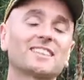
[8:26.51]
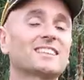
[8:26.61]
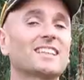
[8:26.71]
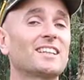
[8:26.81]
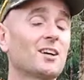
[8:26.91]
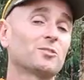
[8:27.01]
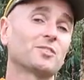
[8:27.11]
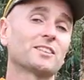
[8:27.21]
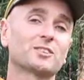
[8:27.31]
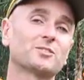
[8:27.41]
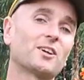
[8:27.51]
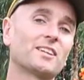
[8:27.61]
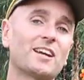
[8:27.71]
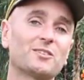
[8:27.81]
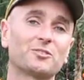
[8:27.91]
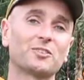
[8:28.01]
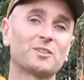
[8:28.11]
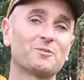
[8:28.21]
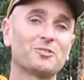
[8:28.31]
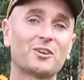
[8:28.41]
seeing how things are growing here at
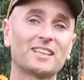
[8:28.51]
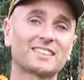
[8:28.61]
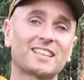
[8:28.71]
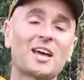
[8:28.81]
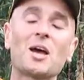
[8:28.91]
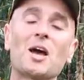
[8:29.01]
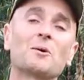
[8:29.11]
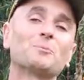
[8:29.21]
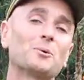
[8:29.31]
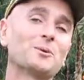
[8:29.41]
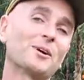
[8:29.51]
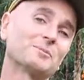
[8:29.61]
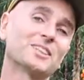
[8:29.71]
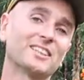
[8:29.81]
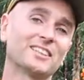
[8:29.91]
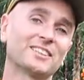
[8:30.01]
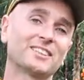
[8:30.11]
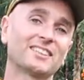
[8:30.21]
Freedom Forest and what we're up to.